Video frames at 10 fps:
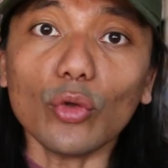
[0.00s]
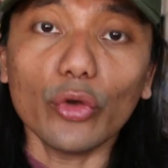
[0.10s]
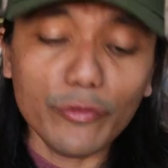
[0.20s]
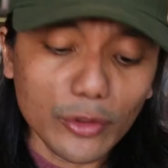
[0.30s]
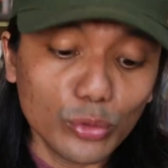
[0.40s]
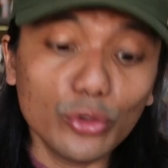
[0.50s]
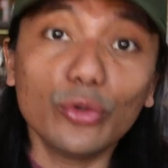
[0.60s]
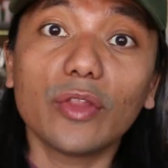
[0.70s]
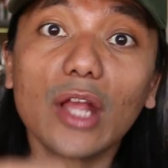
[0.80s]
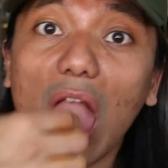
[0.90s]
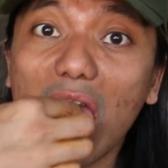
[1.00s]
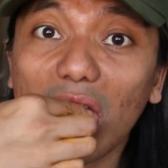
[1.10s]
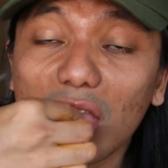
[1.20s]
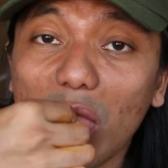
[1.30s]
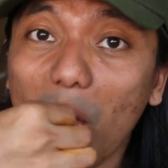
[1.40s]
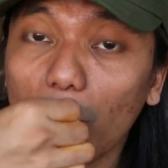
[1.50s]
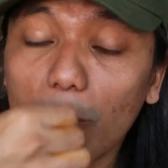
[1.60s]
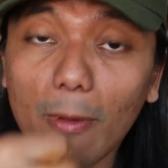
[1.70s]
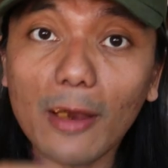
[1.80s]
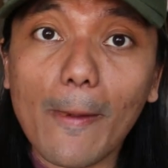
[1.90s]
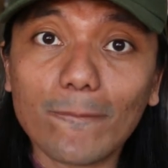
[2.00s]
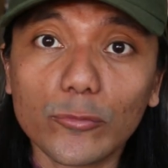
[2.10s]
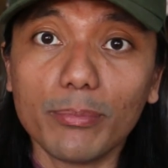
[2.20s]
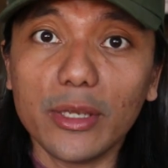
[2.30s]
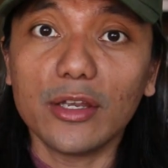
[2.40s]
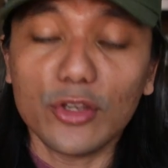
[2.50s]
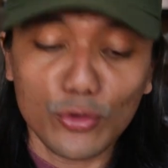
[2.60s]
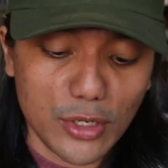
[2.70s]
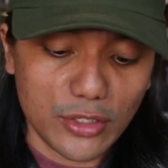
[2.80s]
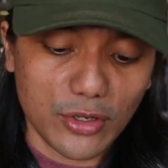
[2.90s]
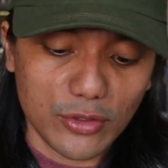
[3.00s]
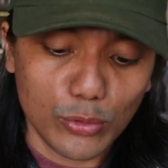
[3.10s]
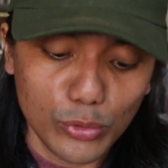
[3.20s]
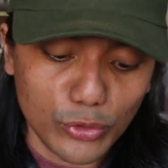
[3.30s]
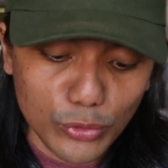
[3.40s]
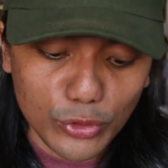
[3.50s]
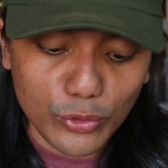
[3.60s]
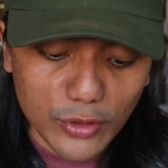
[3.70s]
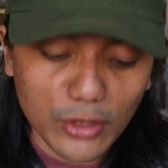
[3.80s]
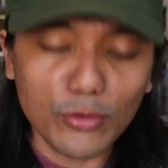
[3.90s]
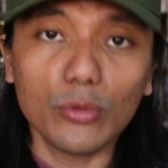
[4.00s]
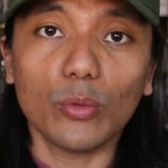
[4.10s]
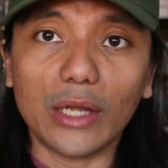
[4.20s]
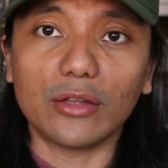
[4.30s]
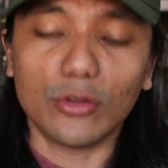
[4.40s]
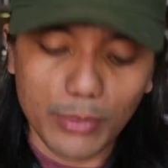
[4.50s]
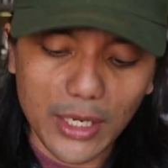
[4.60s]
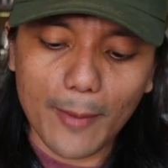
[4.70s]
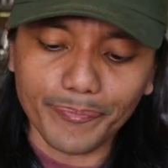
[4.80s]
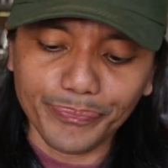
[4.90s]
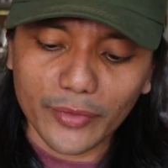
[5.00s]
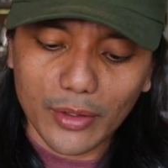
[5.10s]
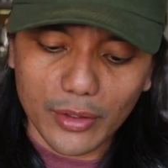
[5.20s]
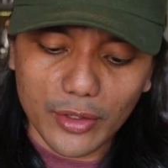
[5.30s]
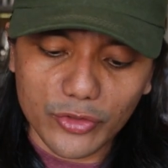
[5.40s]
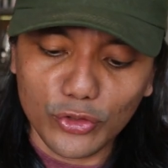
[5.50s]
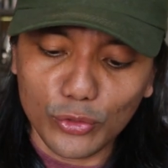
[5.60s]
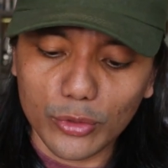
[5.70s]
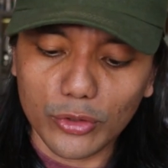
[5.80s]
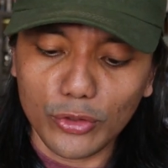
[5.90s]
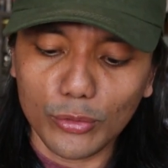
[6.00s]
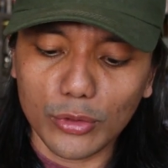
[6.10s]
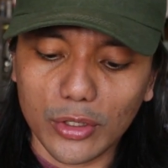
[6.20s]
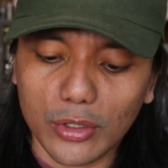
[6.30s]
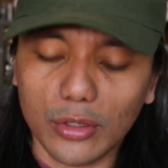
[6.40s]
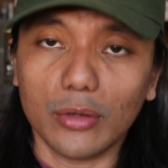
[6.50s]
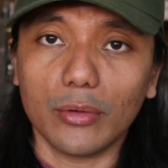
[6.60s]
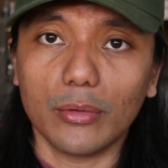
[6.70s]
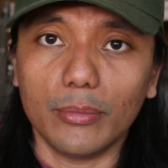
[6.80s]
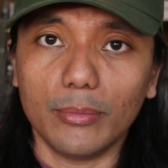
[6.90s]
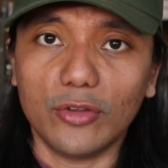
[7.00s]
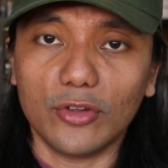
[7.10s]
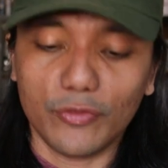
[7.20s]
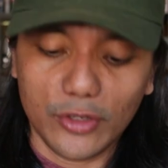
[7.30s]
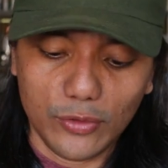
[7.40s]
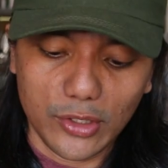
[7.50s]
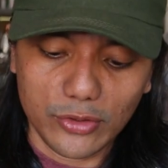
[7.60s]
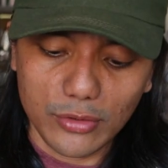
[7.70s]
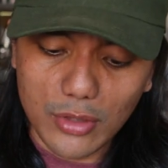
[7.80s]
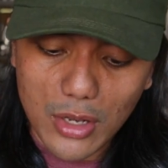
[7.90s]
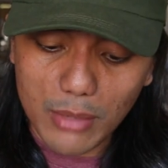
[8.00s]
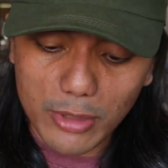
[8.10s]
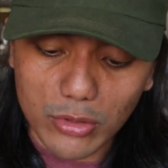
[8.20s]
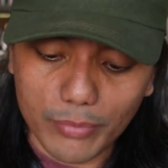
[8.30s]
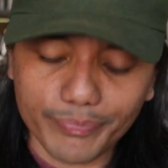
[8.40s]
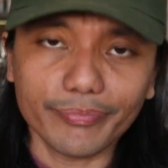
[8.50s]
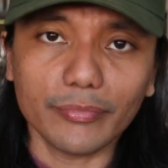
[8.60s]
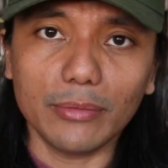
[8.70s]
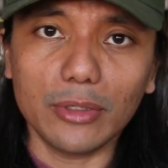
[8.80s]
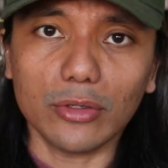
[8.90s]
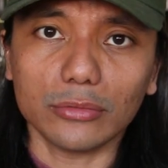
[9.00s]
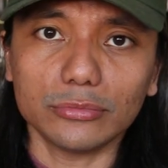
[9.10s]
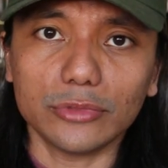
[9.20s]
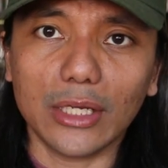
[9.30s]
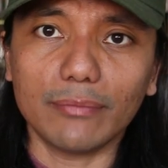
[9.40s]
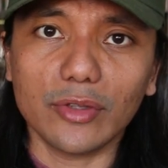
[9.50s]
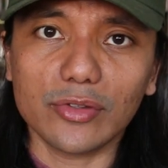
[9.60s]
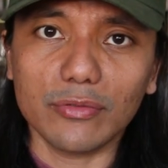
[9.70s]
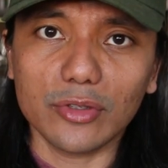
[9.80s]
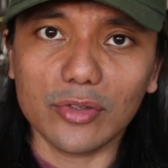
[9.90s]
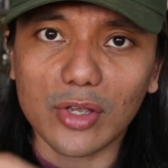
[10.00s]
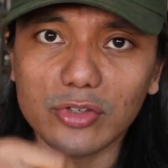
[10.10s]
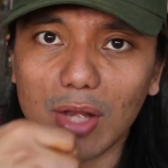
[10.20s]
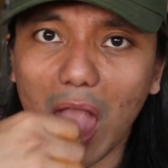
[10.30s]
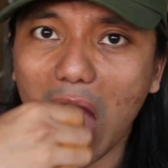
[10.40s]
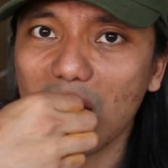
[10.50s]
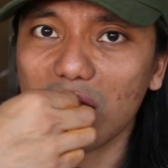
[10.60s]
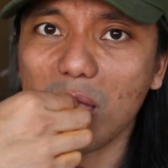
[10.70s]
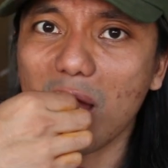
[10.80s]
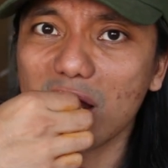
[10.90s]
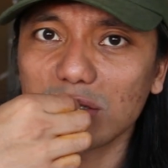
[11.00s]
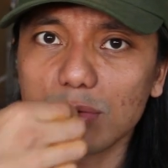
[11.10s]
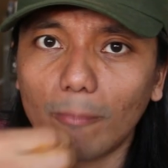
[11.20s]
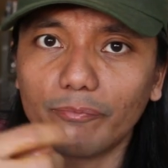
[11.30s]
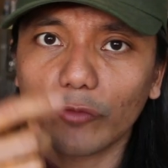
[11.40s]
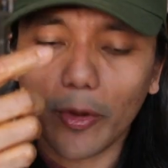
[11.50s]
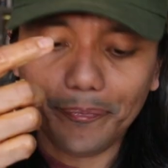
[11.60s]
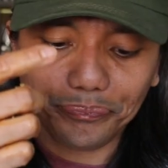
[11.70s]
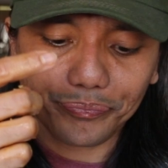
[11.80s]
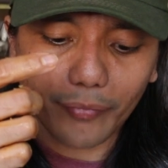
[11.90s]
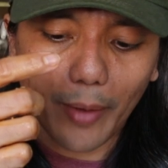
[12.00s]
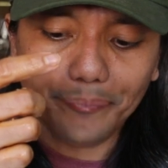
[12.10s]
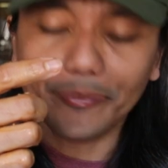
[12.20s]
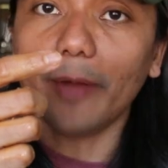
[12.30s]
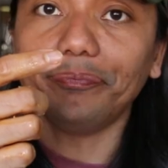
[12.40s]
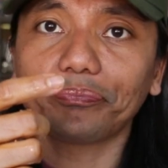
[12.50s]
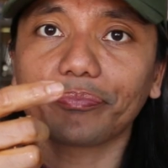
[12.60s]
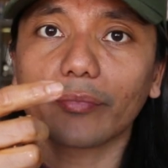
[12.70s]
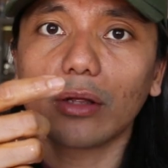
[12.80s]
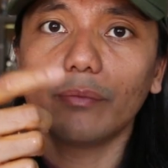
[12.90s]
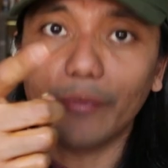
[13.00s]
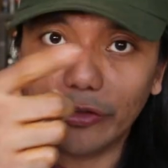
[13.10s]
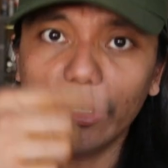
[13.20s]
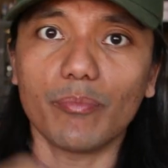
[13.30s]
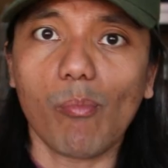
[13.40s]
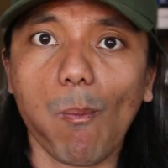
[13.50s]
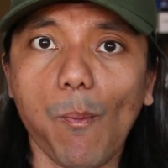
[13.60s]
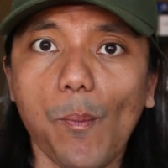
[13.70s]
Or even, who do you think you want to be the new educator? Who do you think you want to be as a new minister of education? Let me know, right? Let's have a discussion, right? So, yeah. That's it.